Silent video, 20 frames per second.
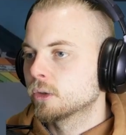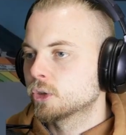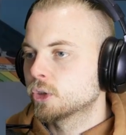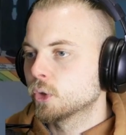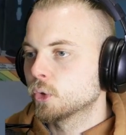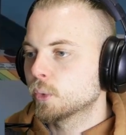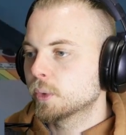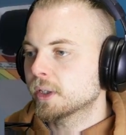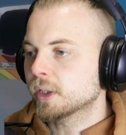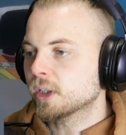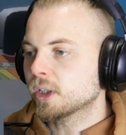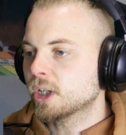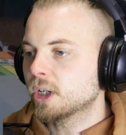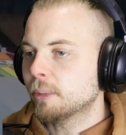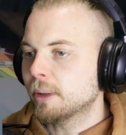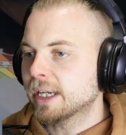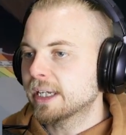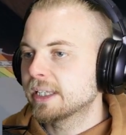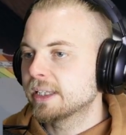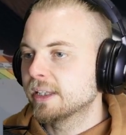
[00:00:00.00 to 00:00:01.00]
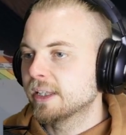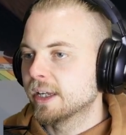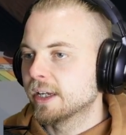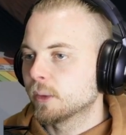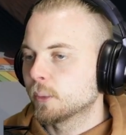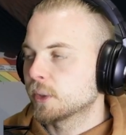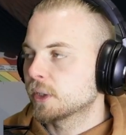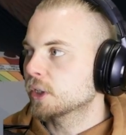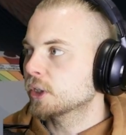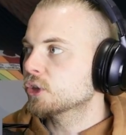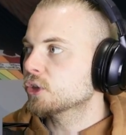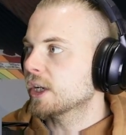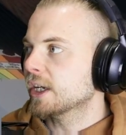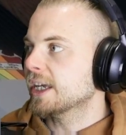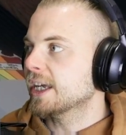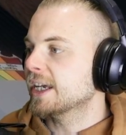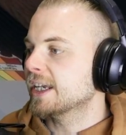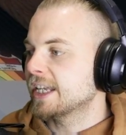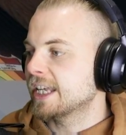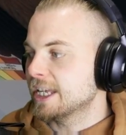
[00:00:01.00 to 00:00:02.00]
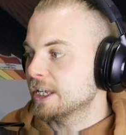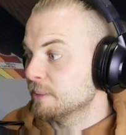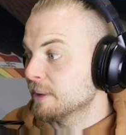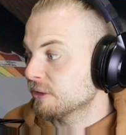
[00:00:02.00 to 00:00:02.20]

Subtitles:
Dude, we got to go back in there. We got to try and get an EMF.